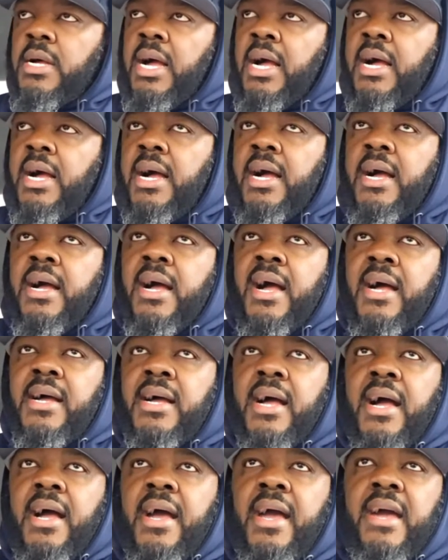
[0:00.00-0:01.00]
I,
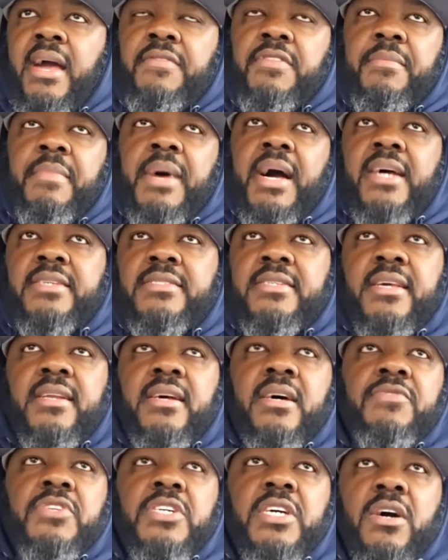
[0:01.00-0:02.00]
I, I have the
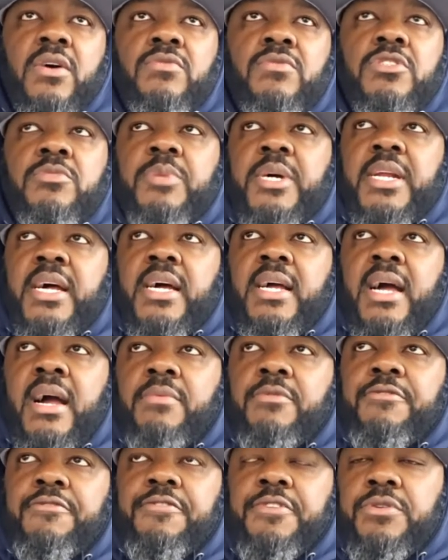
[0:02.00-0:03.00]
mindset of a coach, but I, I
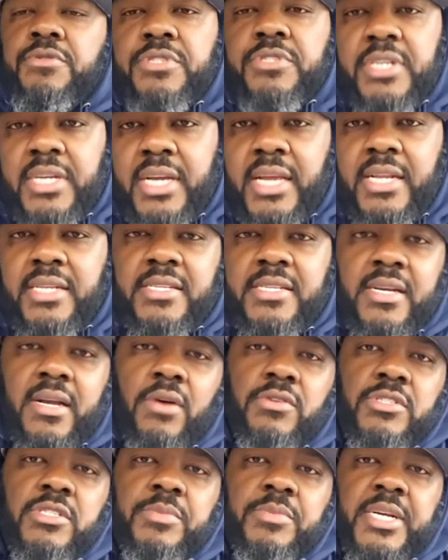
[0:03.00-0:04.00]
refuse to get into
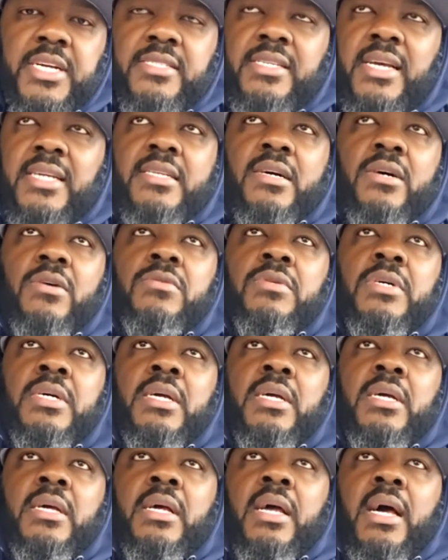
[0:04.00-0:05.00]
coaching because I don't
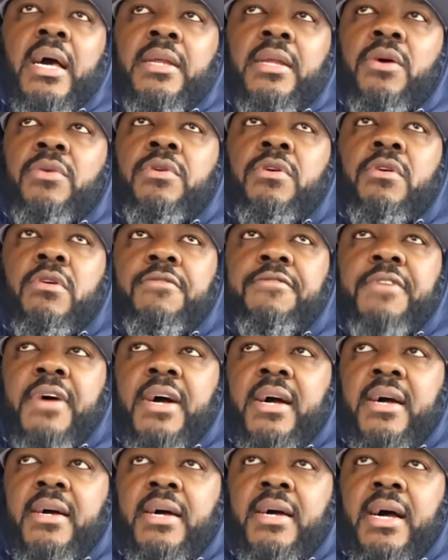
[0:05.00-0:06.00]
I don't know if
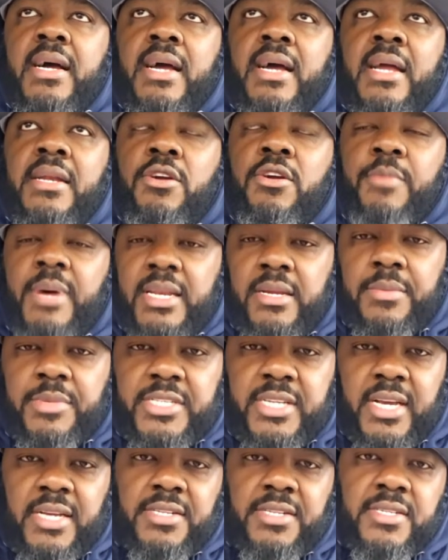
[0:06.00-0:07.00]
I, I, I know my
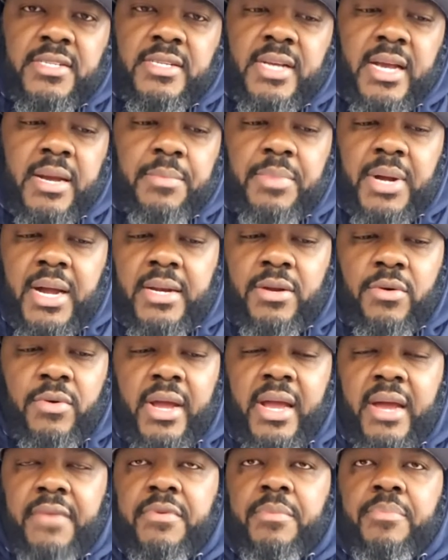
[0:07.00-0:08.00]
limitations. I, I don't
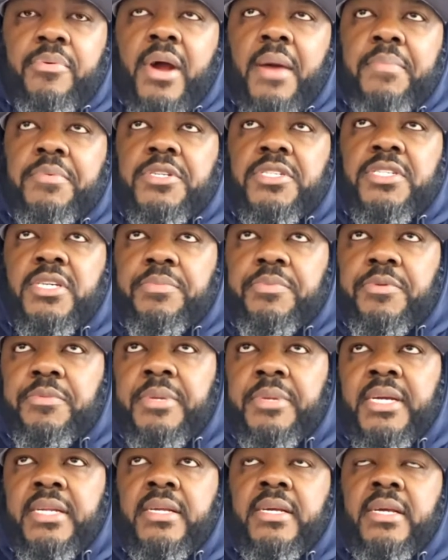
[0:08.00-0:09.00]
have the proper
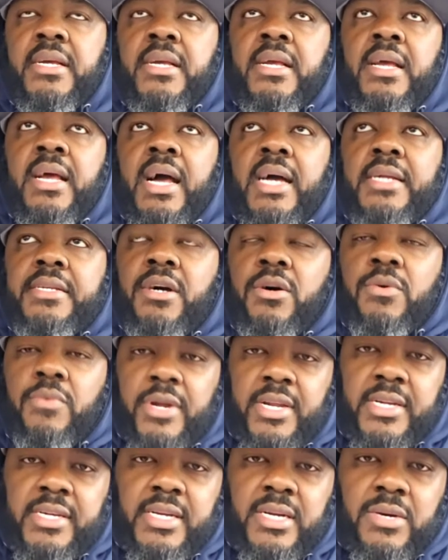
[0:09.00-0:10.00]
temperament. I don't
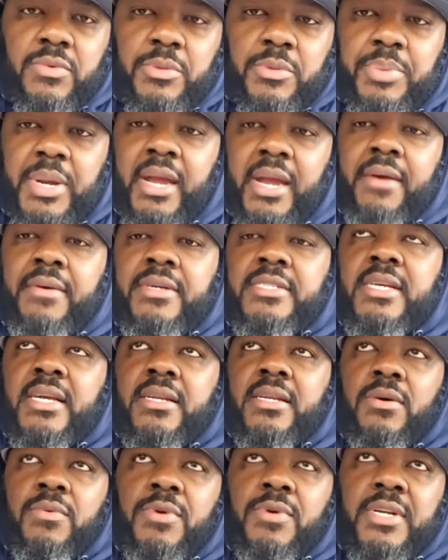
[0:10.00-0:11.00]
want to deal with parents. I
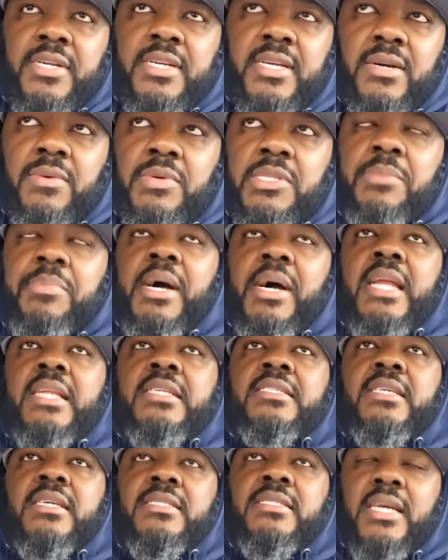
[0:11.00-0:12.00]
don't want to deal with the
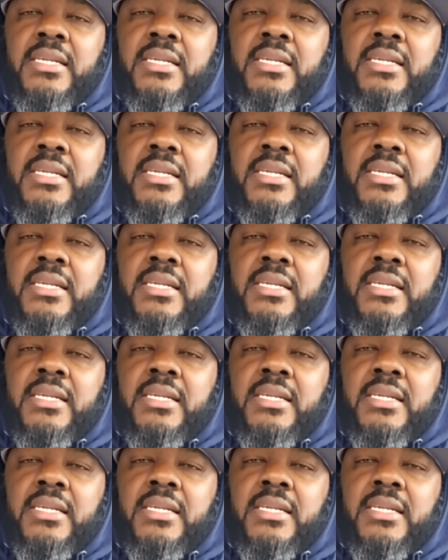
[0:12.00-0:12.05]
politics.